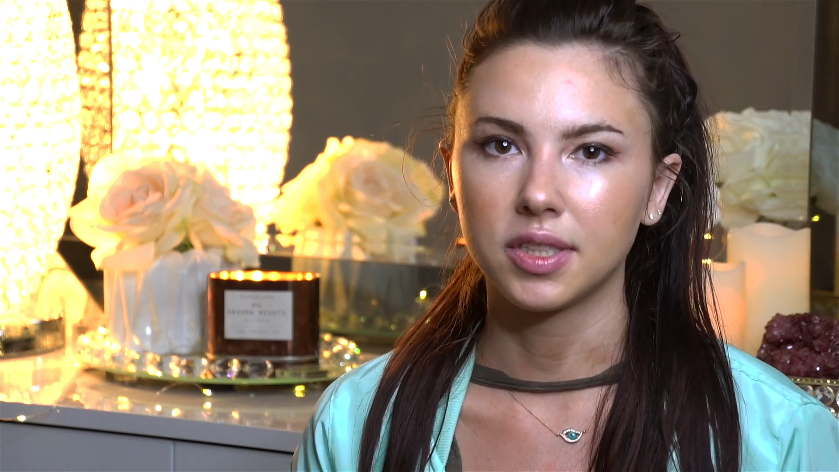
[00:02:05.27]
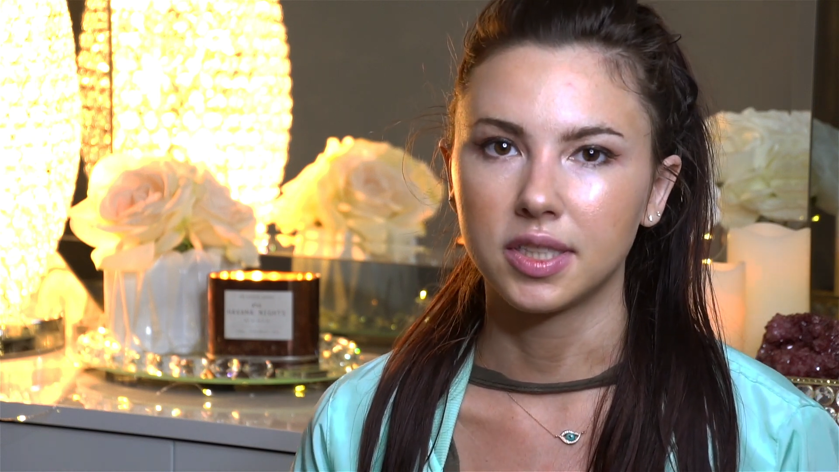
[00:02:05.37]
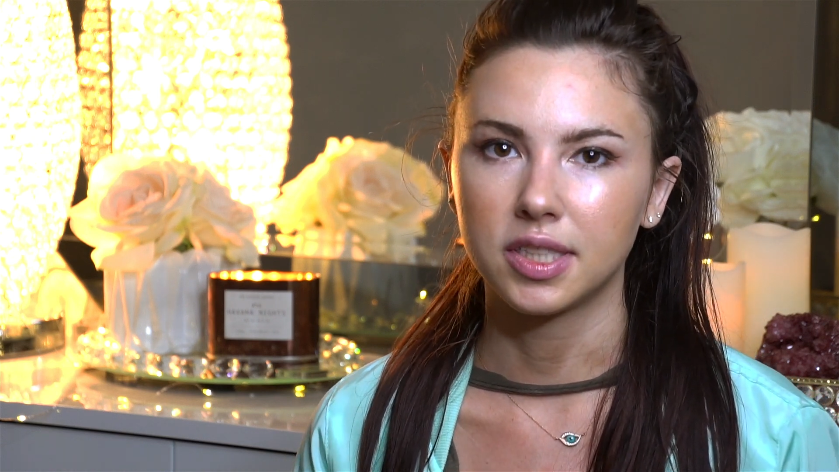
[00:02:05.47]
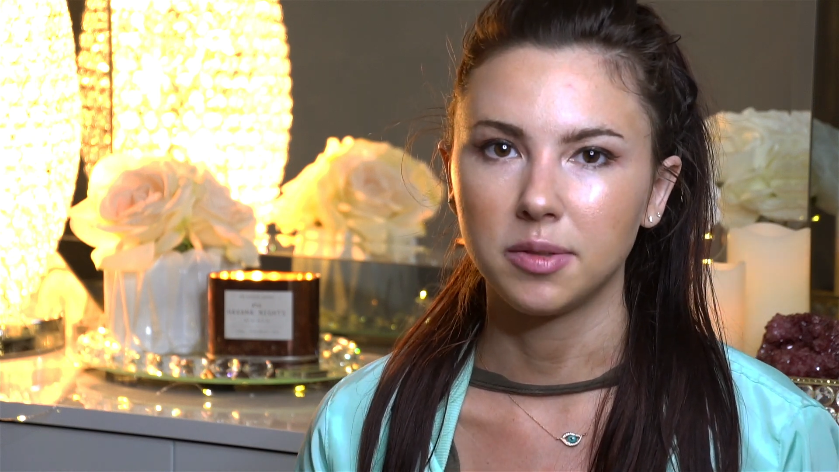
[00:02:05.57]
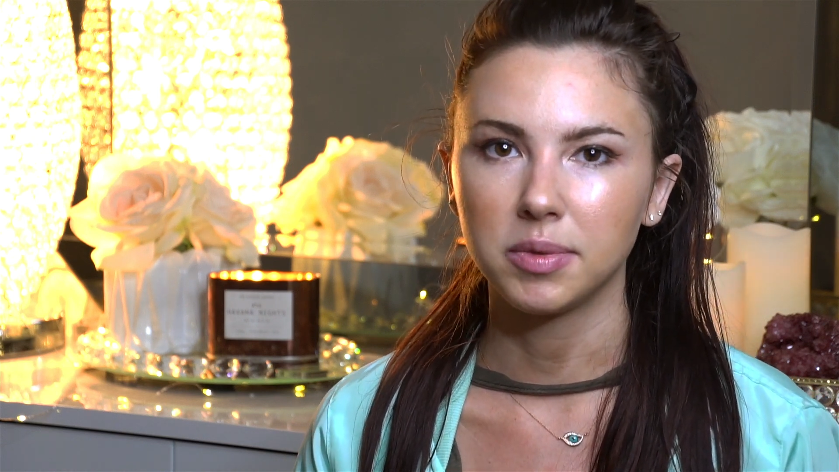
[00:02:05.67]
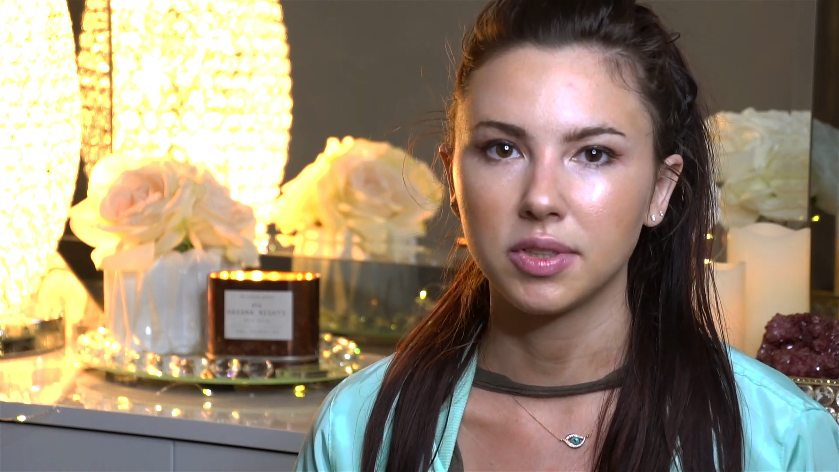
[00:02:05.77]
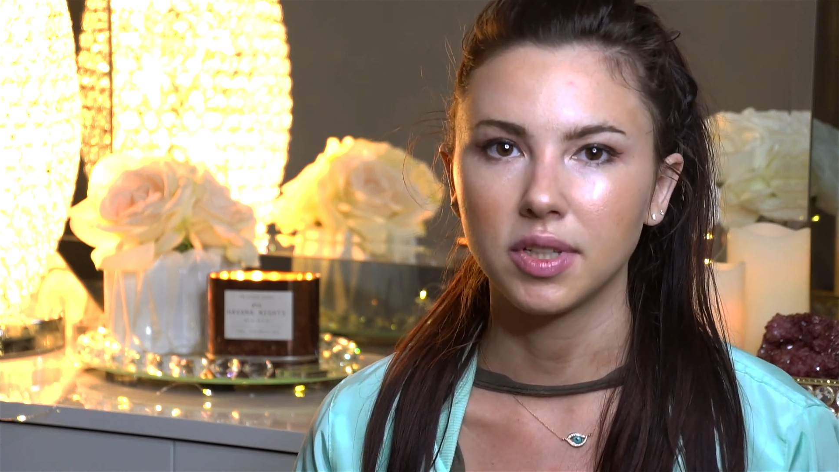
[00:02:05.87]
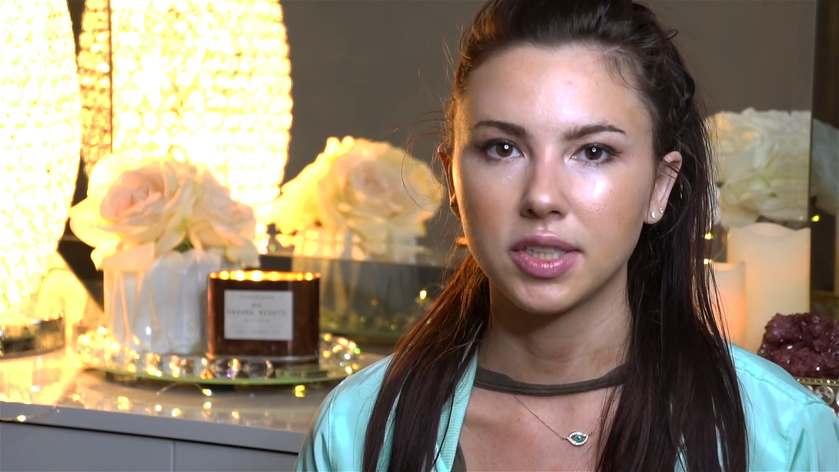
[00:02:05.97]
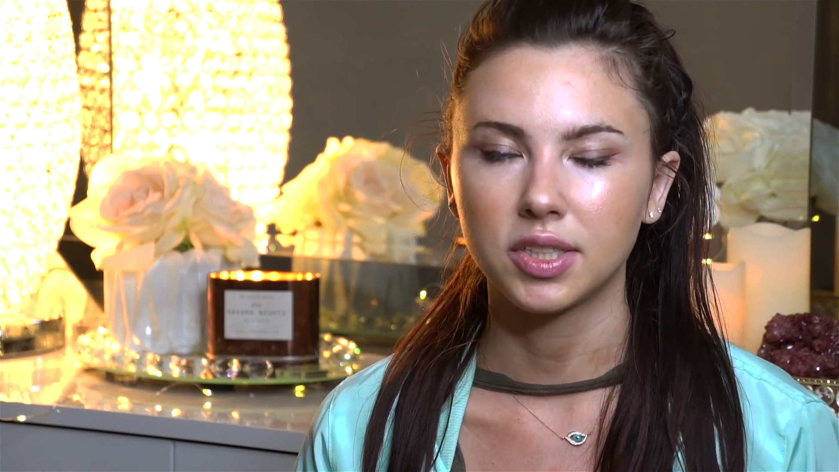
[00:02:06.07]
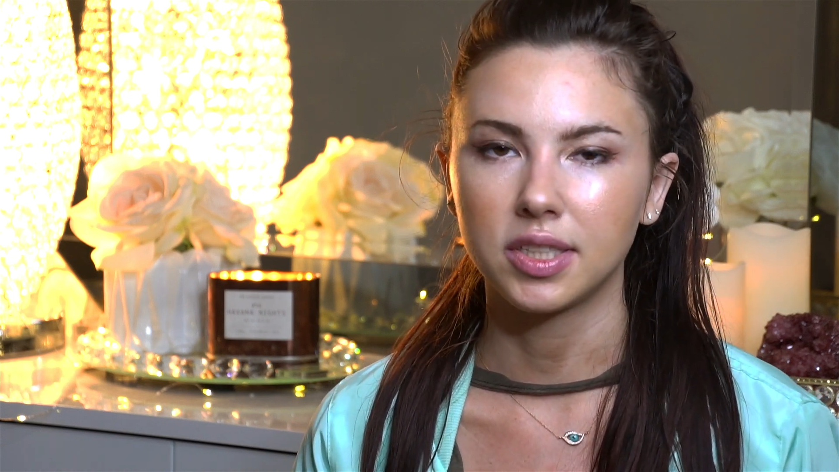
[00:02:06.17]
the
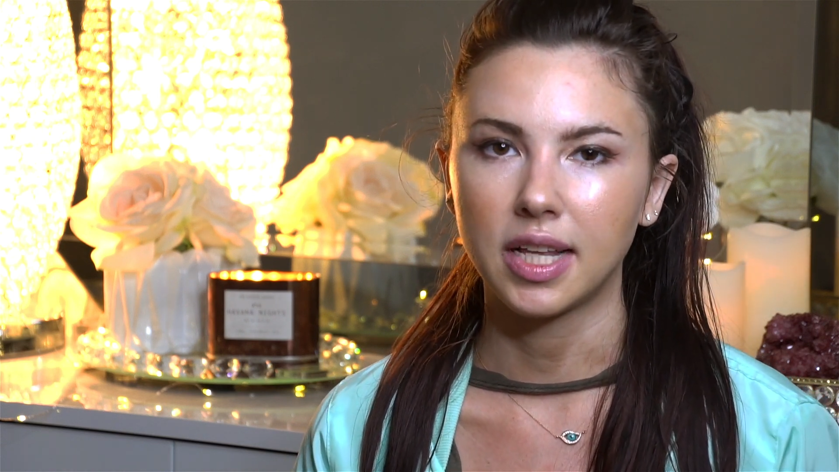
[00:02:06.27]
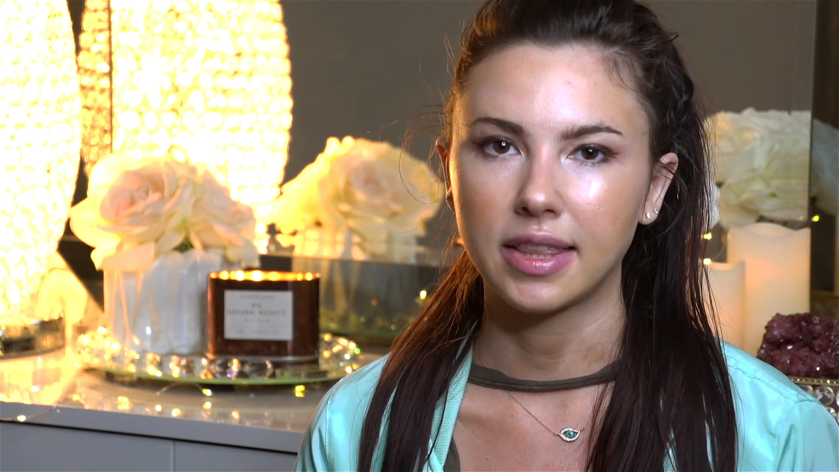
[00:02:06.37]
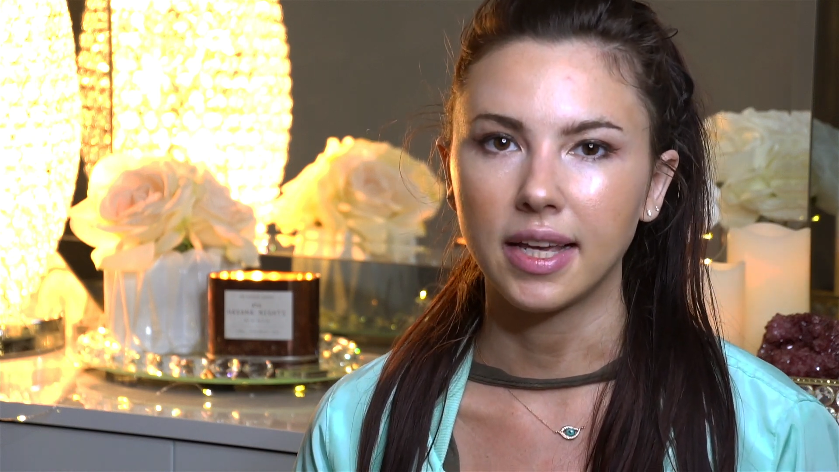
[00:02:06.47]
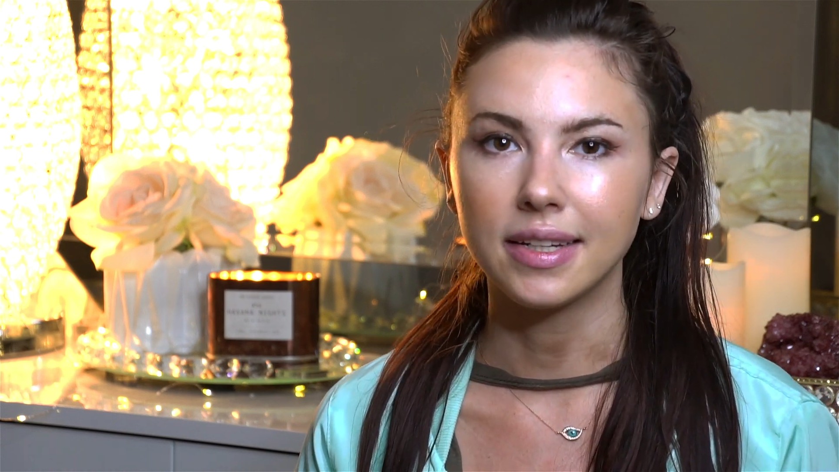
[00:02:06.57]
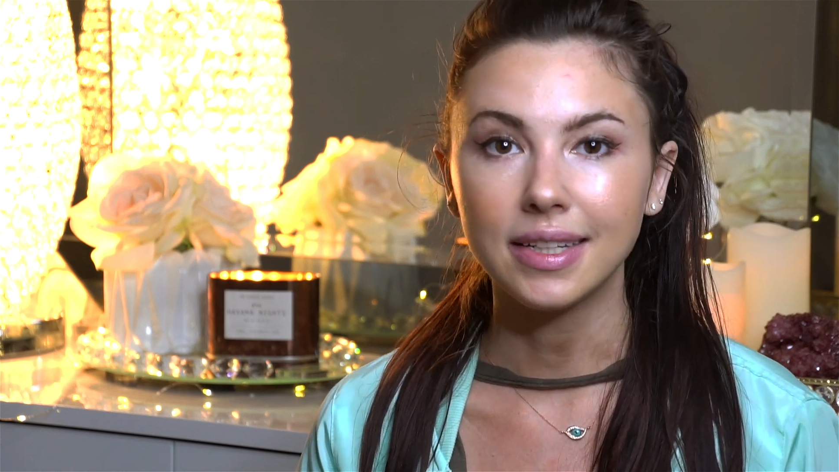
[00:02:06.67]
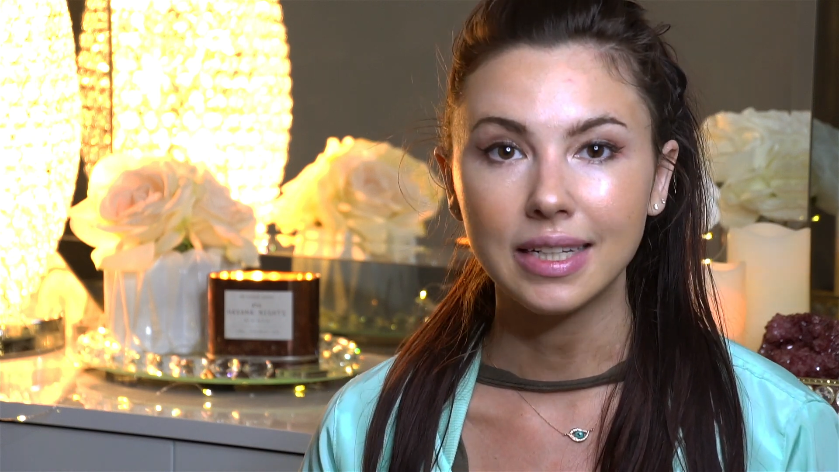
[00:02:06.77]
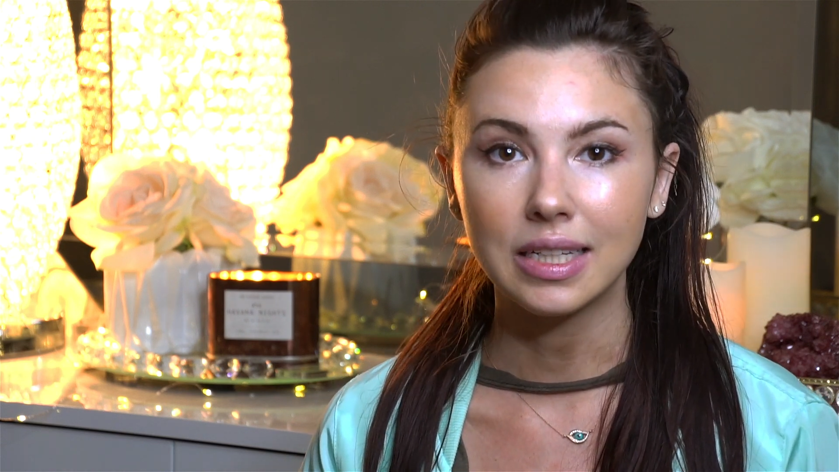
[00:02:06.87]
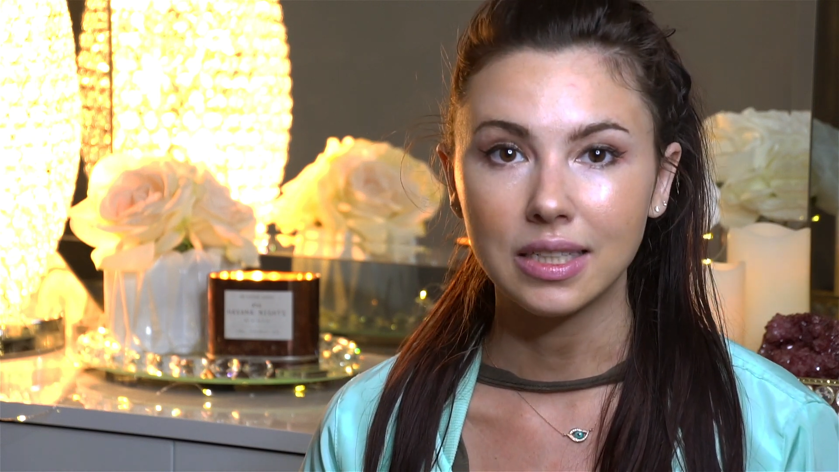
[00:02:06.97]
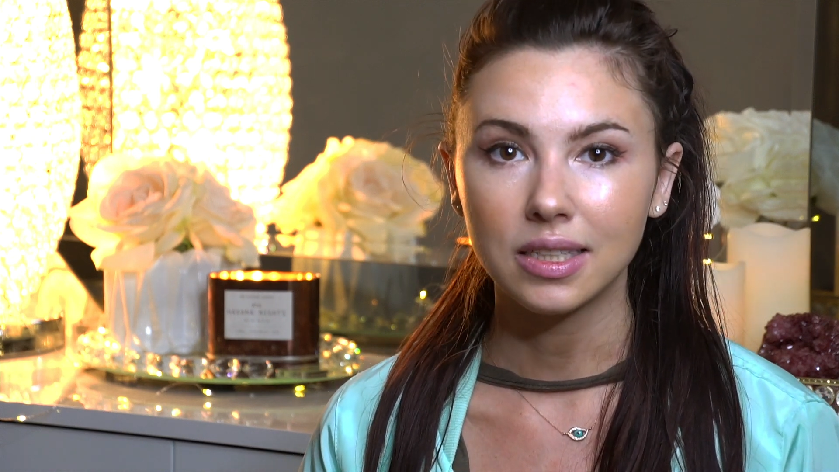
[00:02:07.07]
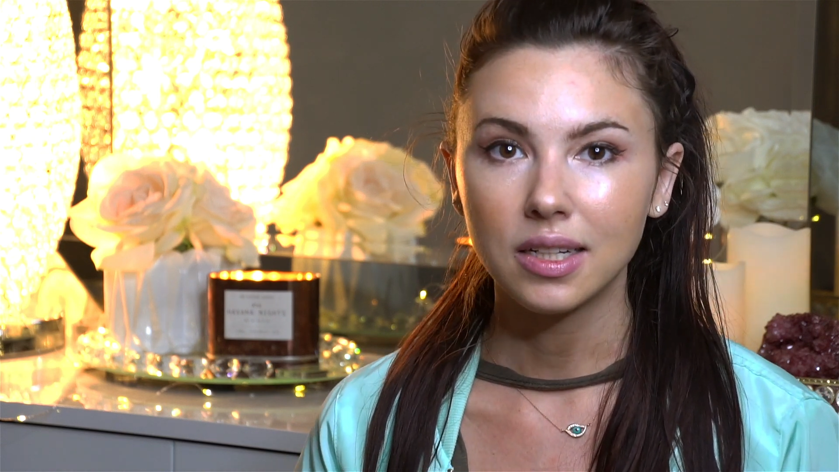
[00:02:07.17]
stimulation that they
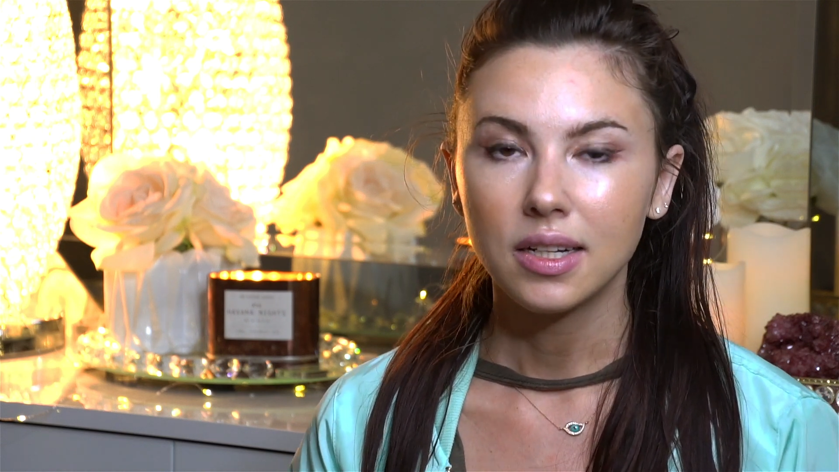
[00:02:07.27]
need